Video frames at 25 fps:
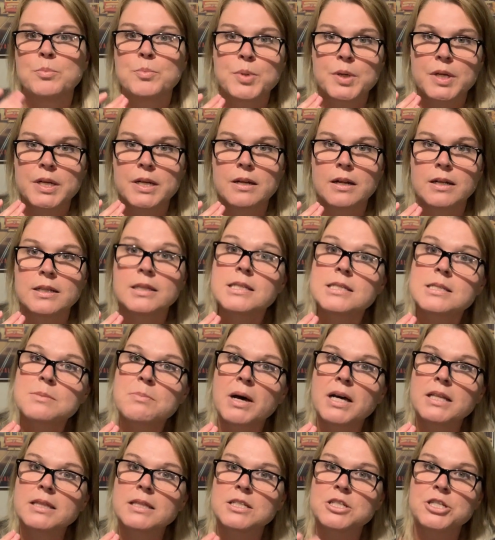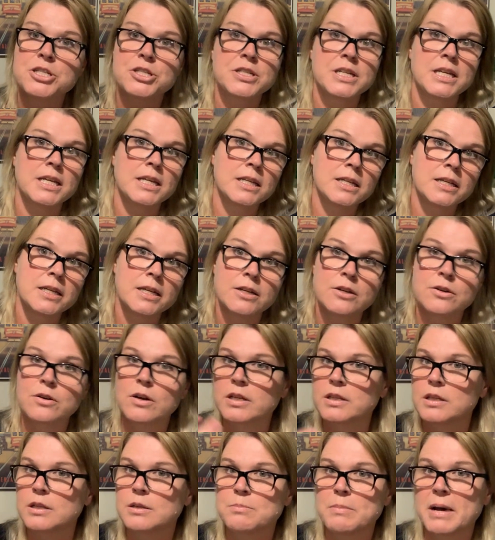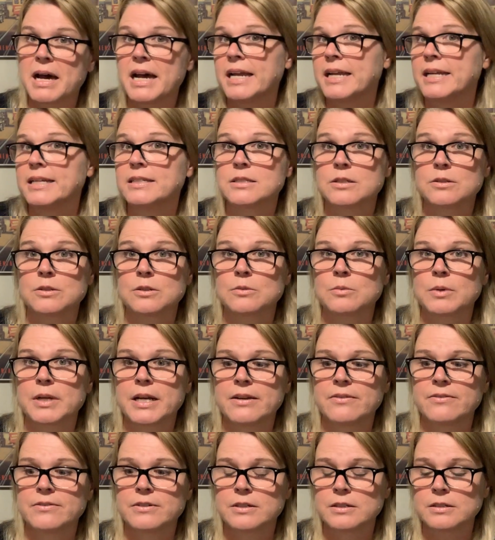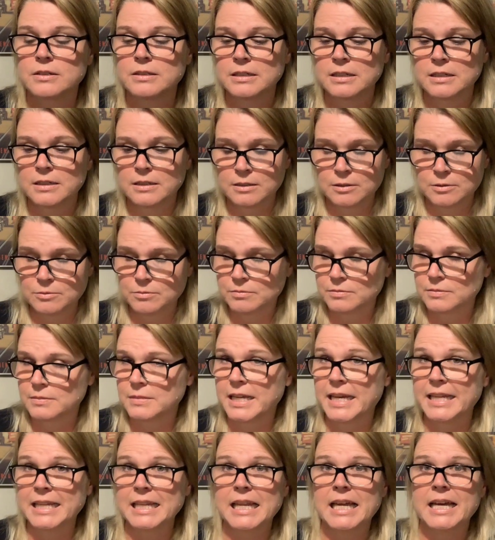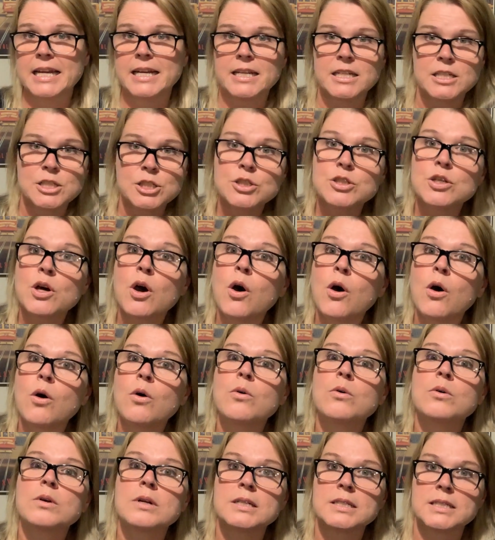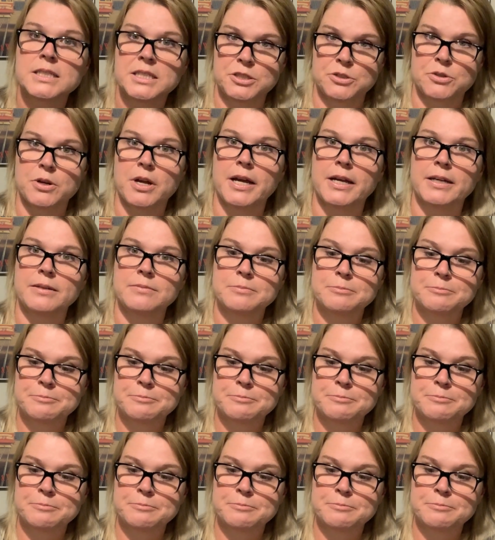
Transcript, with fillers: put it on the spot that you need it or on the bite or whatever, and let it totally dry.